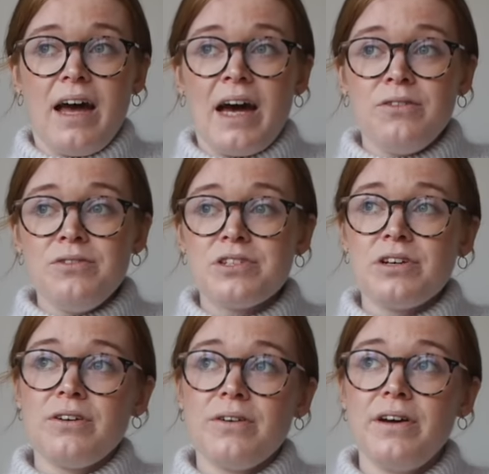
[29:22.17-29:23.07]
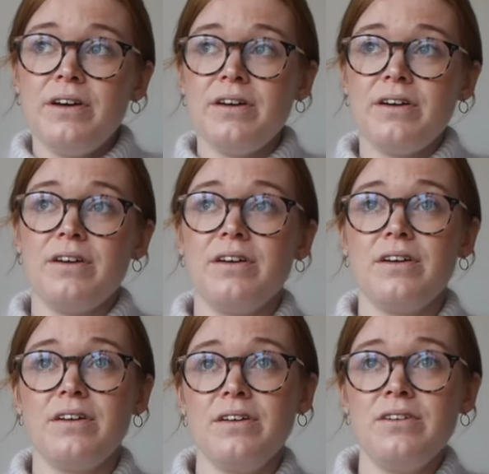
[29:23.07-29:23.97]
And also,
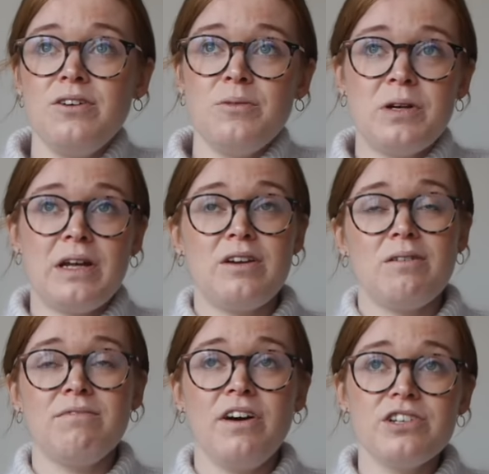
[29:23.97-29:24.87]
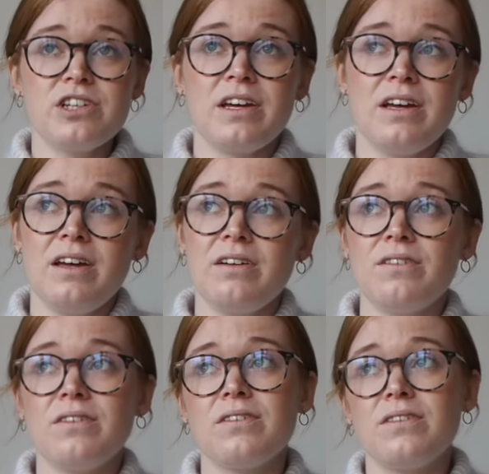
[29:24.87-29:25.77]
you don't want to end up rushing it,
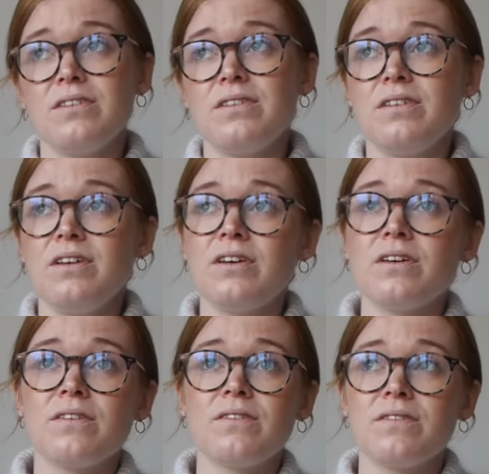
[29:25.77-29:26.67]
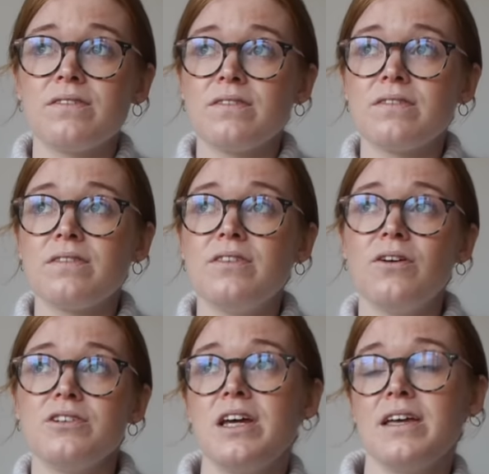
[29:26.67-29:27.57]
or, you know,
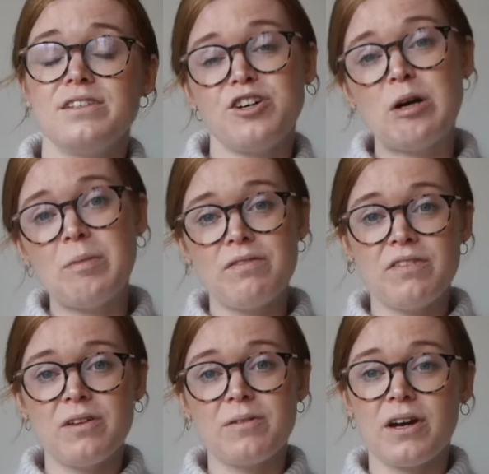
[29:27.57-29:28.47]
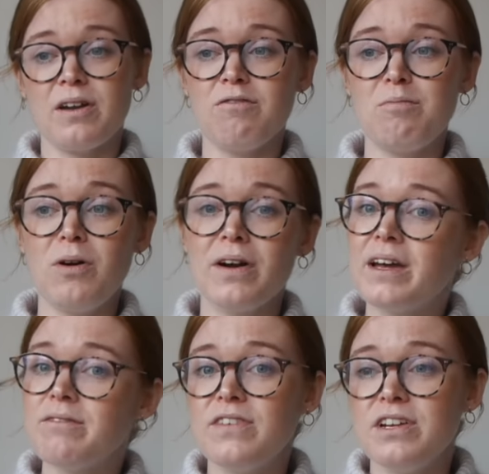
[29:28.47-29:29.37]
not taking time over the kind of
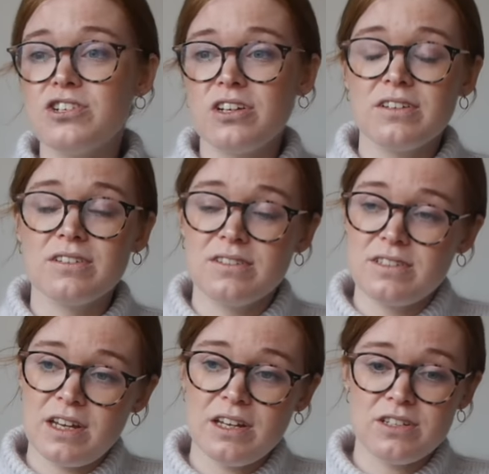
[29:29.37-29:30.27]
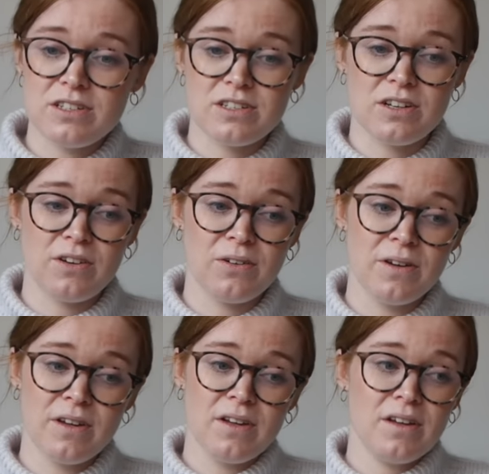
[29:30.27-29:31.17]
blocking and finishing stages. So
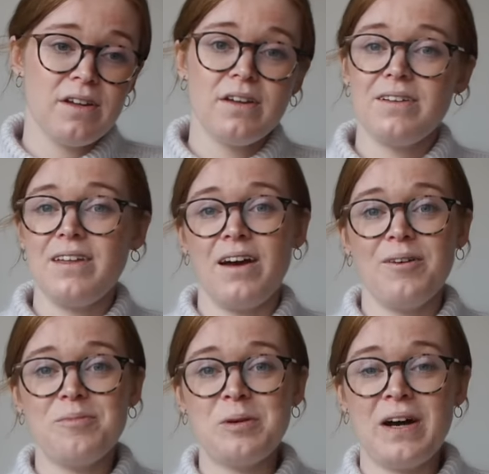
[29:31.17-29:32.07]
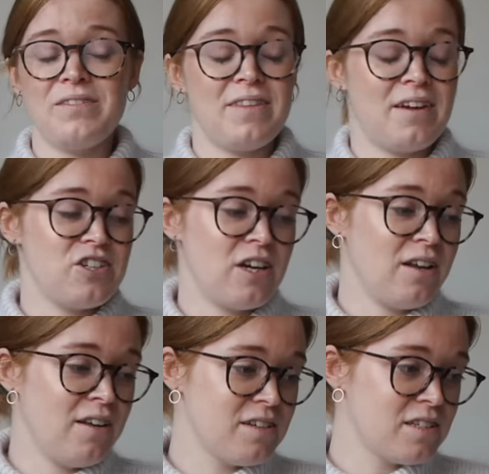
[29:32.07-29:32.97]
yeah, we were having that
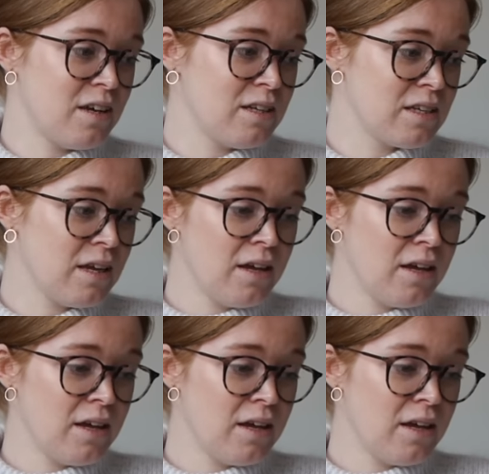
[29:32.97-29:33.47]
chat last night.